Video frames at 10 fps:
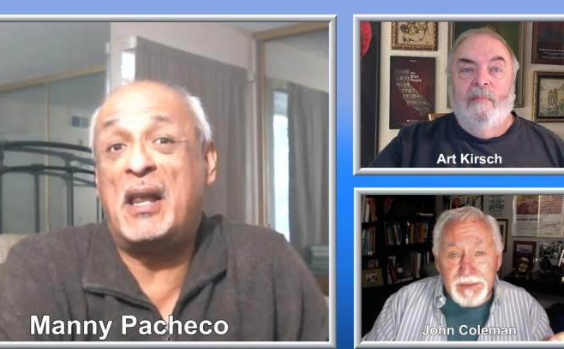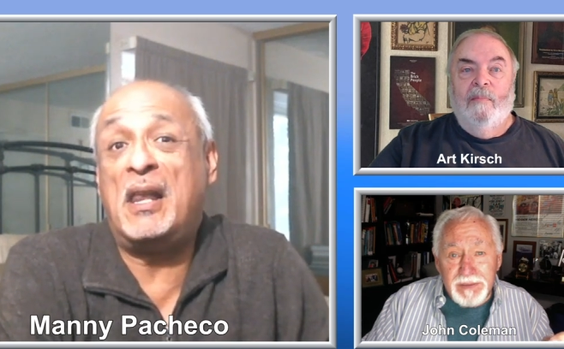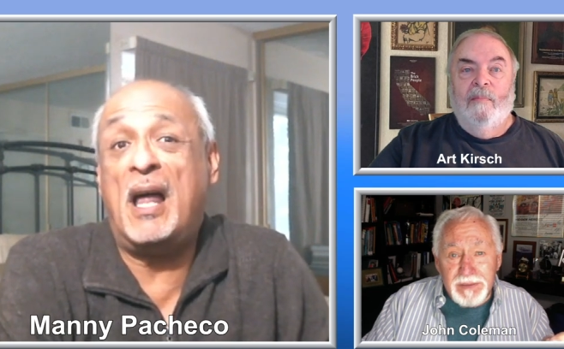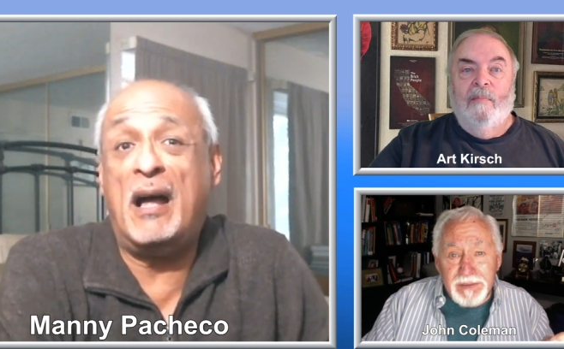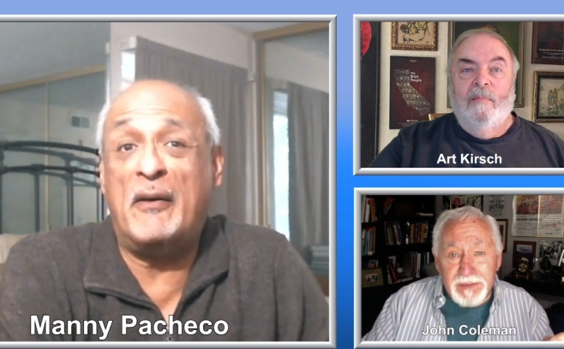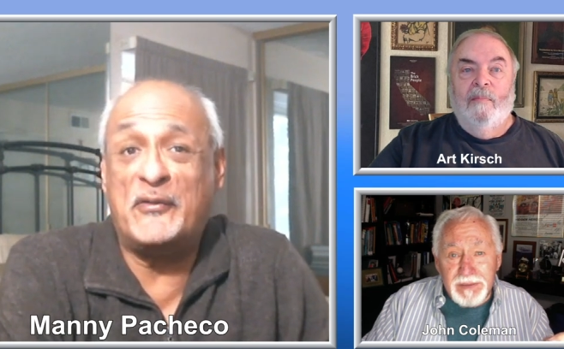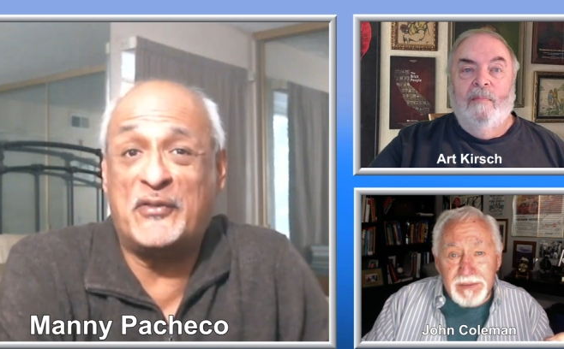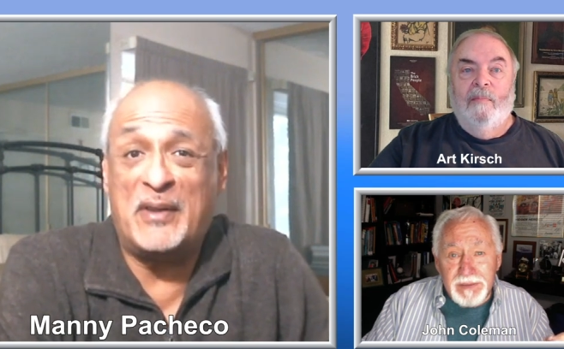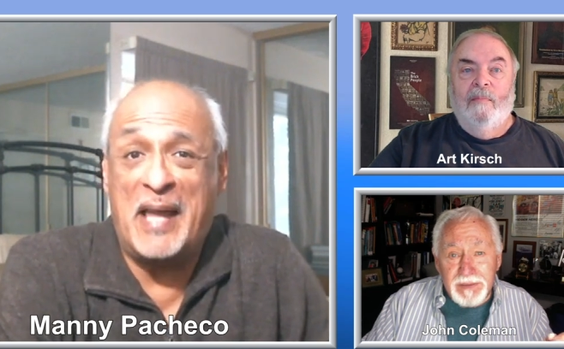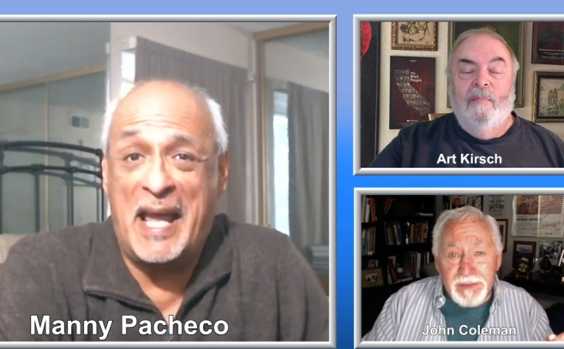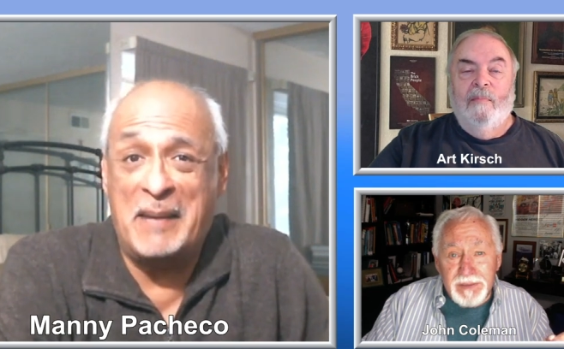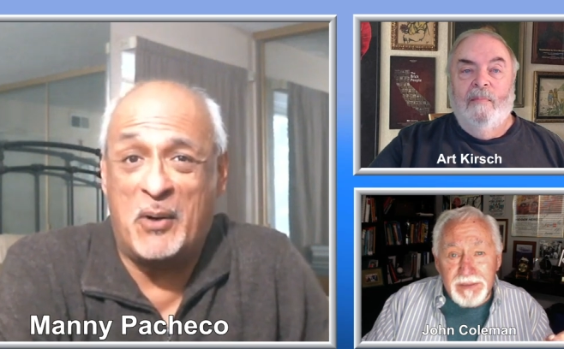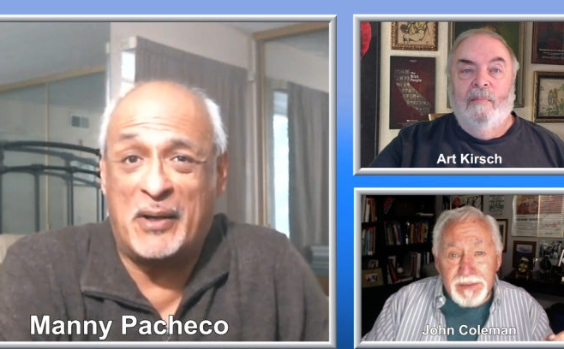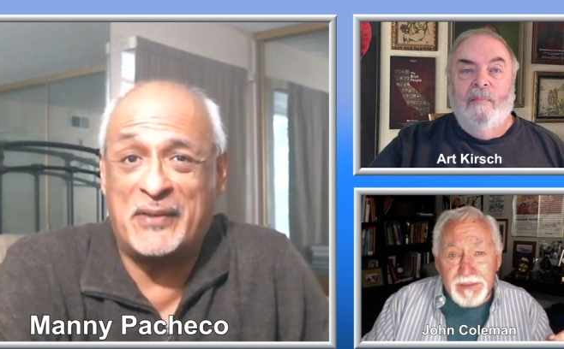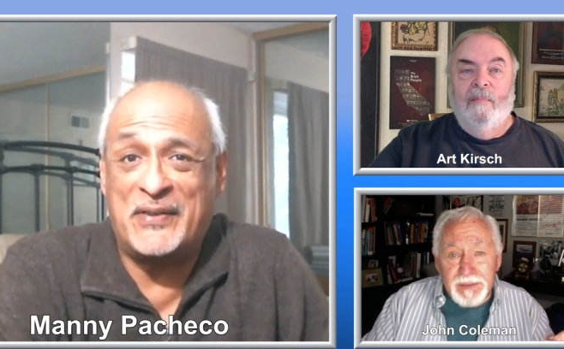Speaker 1: that loves
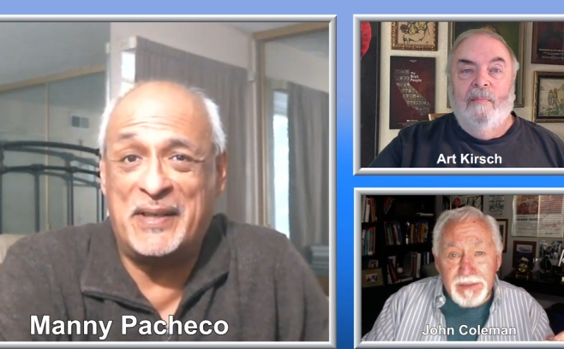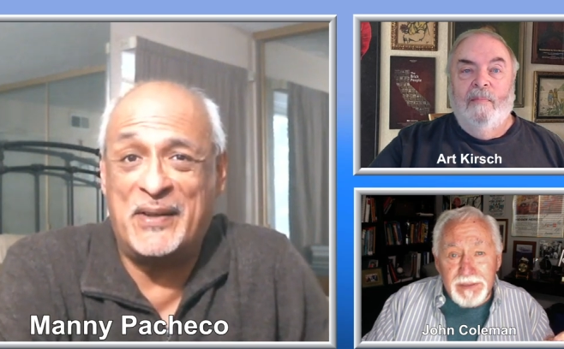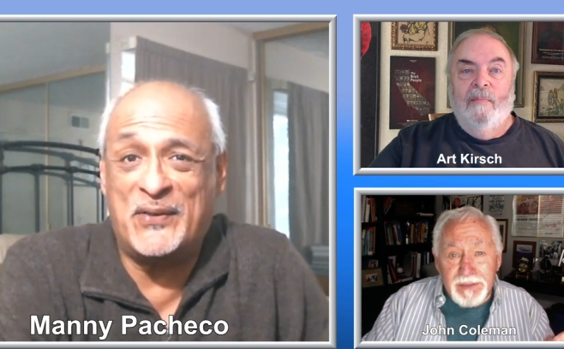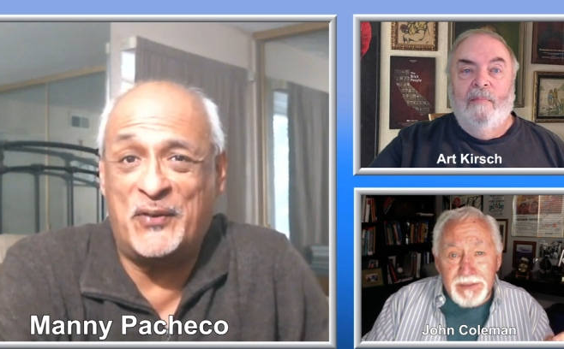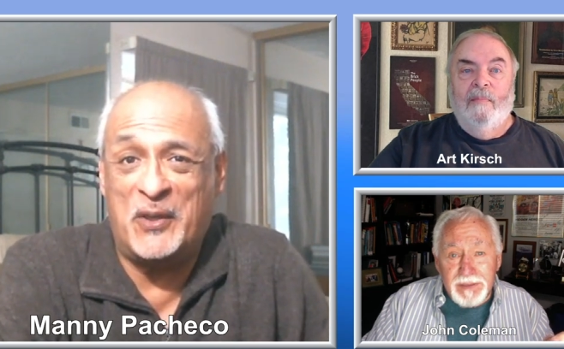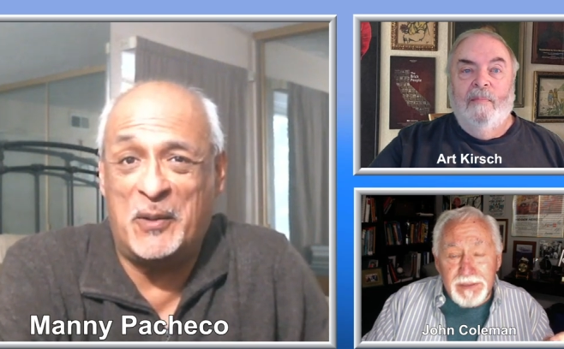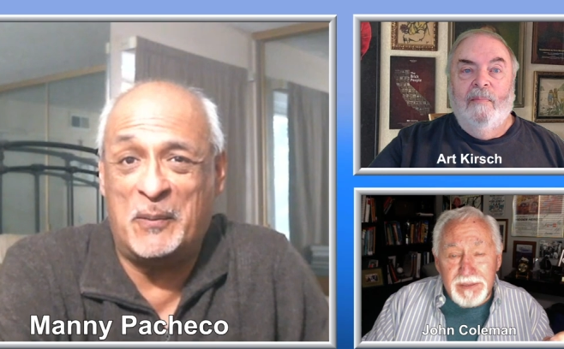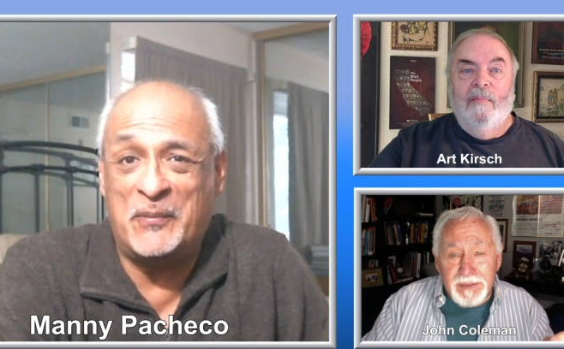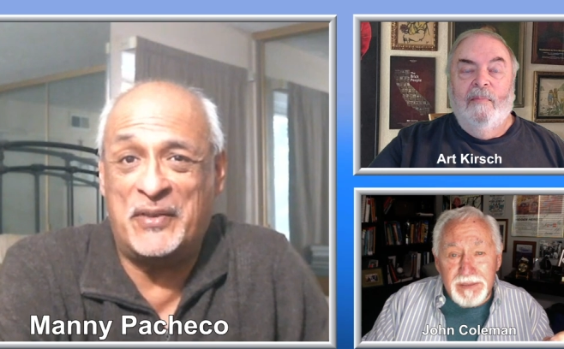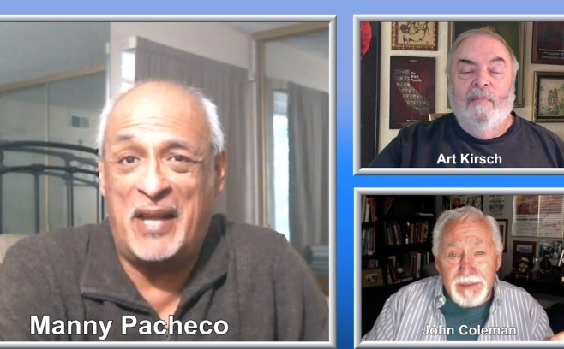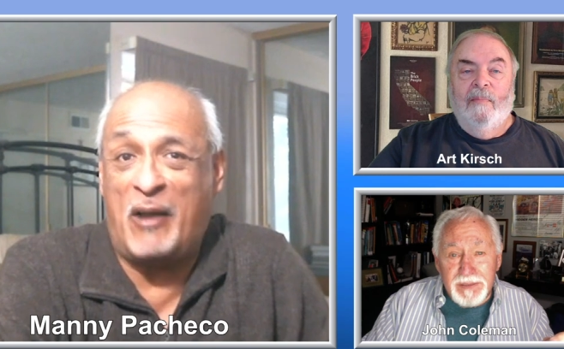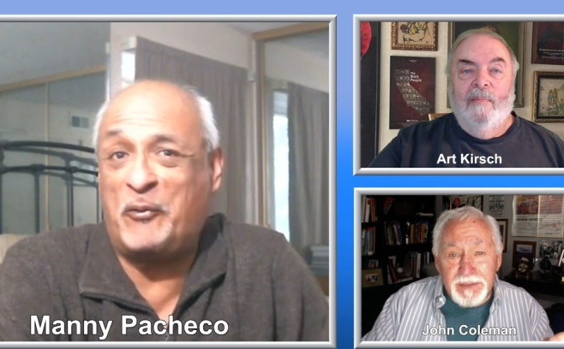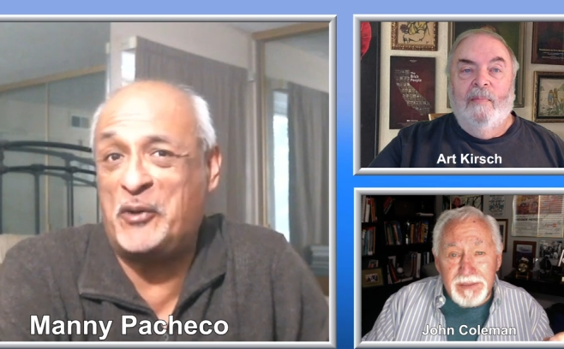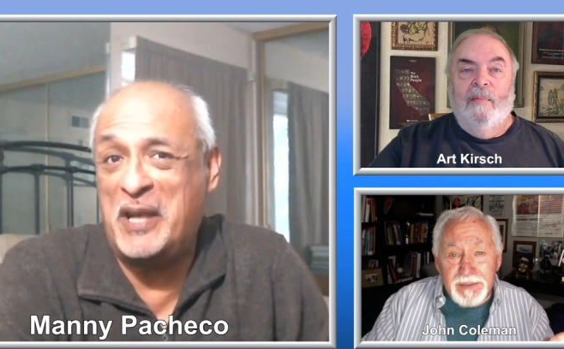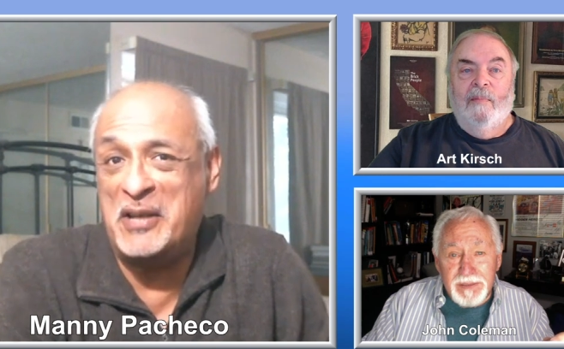landmarks in his films,
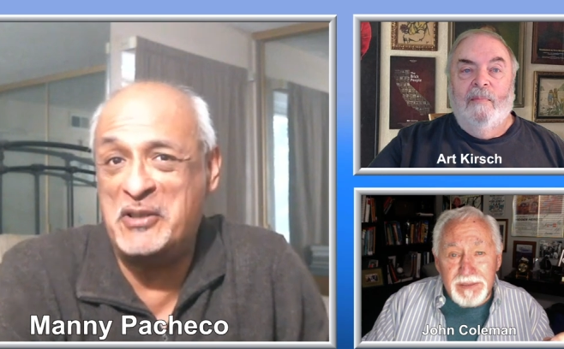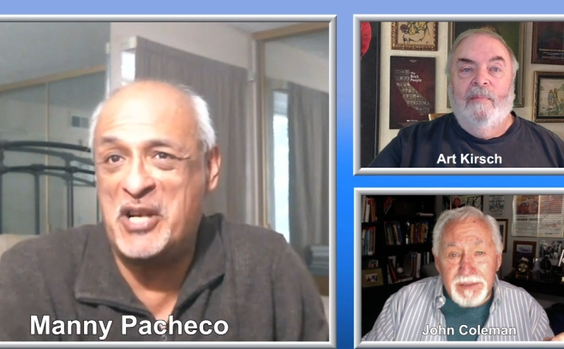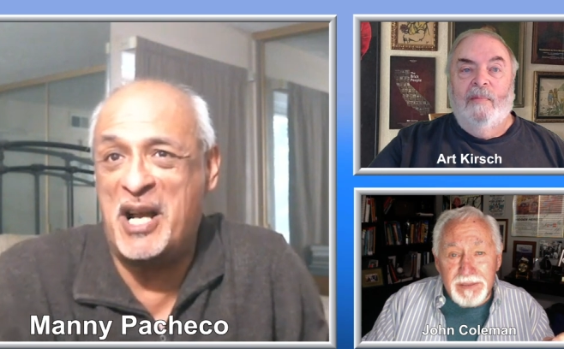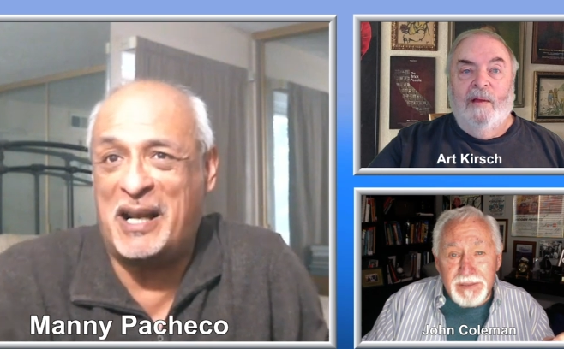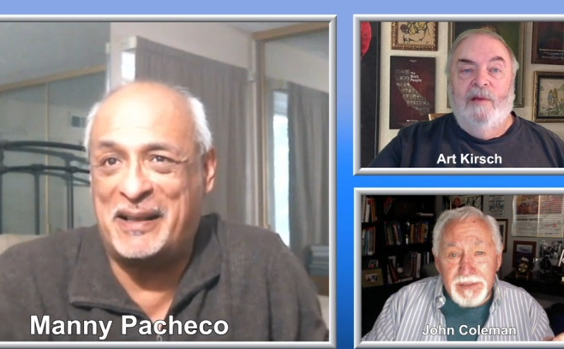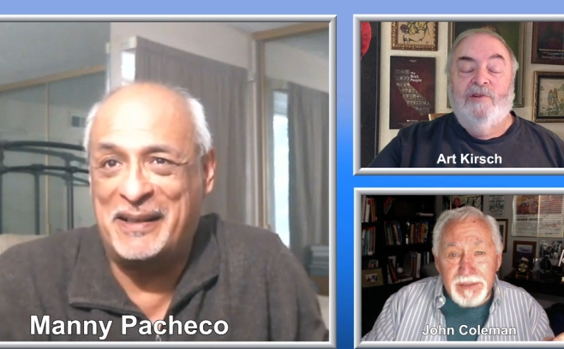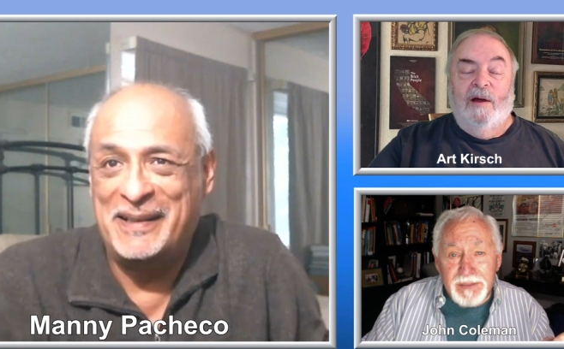Alfred mm, Hitchcock.